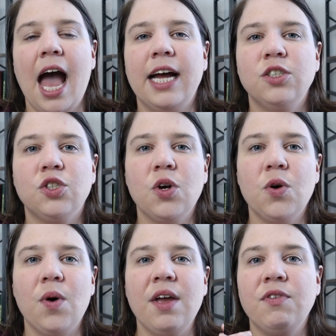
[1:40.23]
And
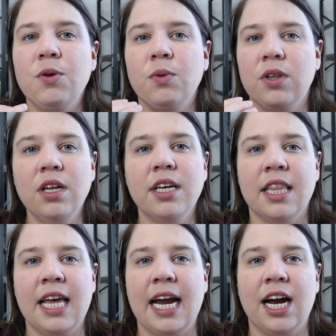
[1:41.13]
so if you look
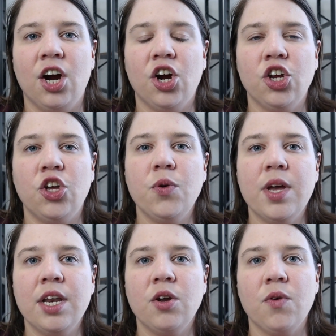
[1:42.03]
there, you
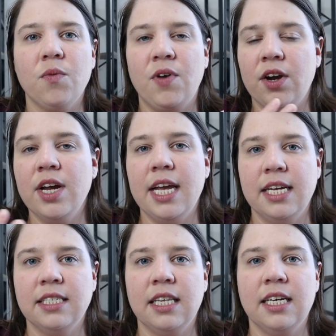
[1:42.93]
can very
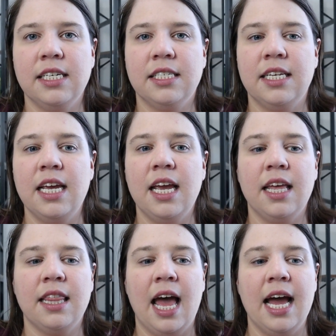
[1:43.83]
easily
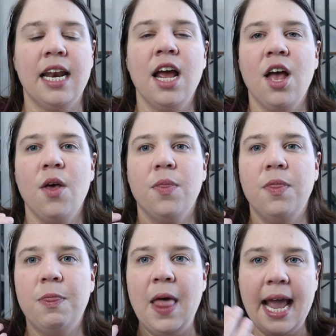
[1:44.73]
see that
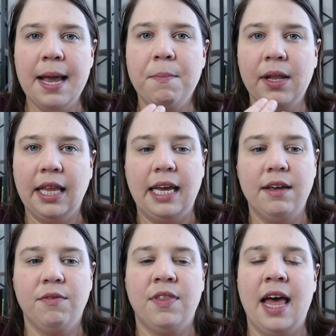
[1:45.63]
they
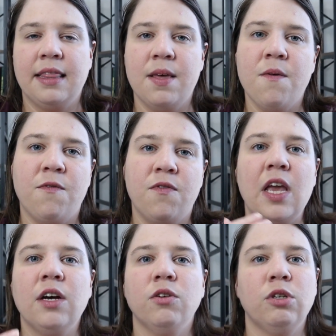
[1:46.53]
believe that the
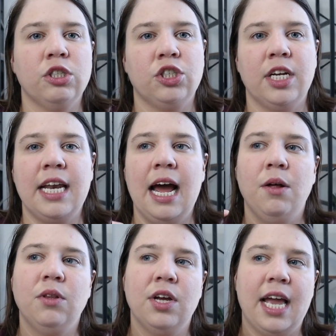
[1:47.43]
field should
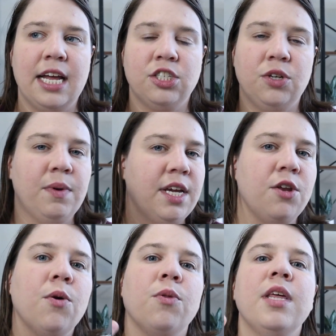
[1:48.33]
now look at
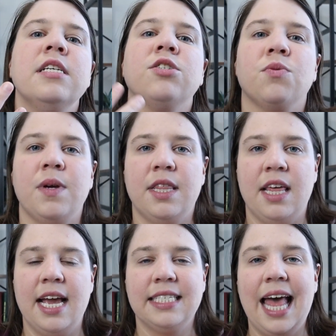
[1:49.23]
doing, these 3
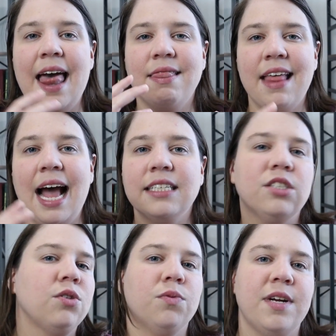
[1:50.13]
things, and
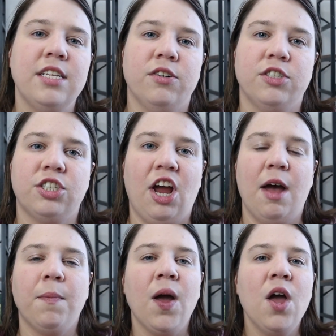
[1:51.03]
that's the research
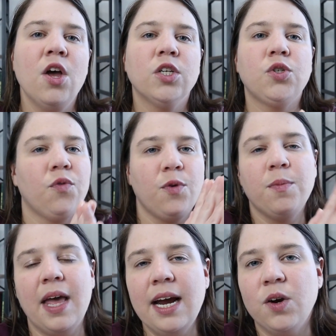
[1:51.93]
gap. So
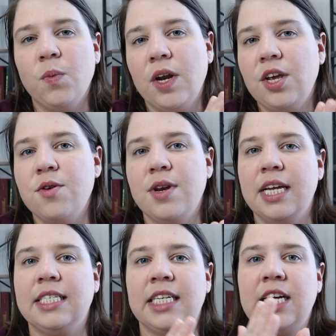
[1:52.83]
from there, what do you
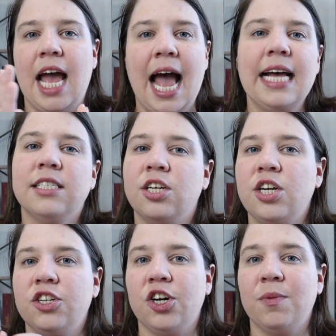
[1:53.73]
need to ask to
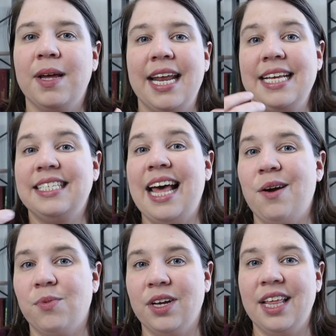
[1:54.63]
determine, is
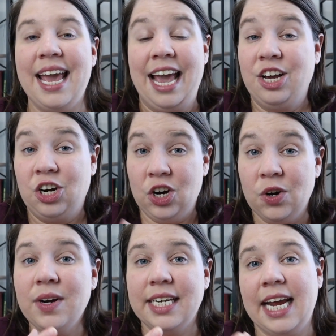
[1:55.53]
that really a
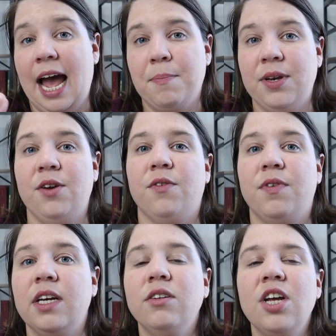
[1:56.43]
current gap in your
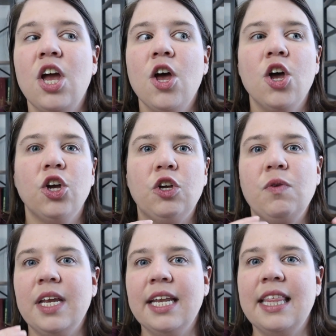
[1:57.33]
field?
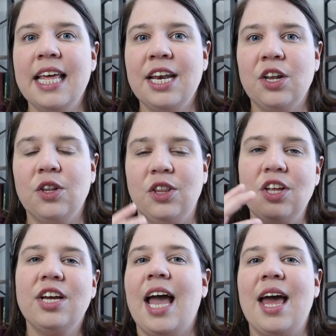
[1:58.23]
You need to then
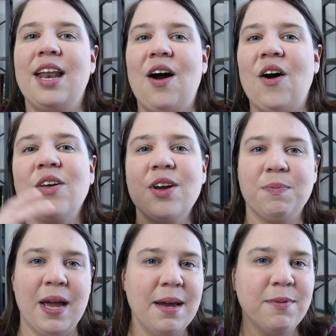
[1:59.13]
look at, are
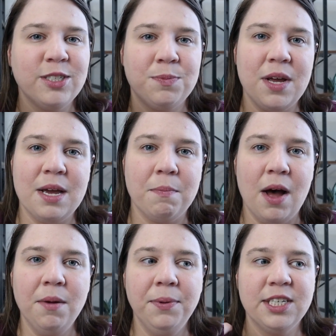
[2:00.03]
there papers being
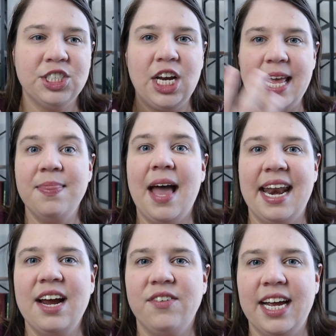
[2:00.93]
published in
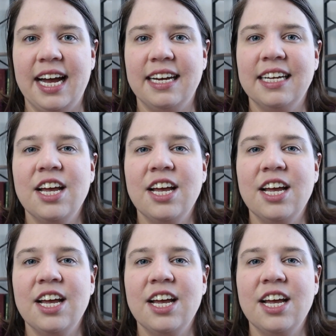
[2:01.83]
that area?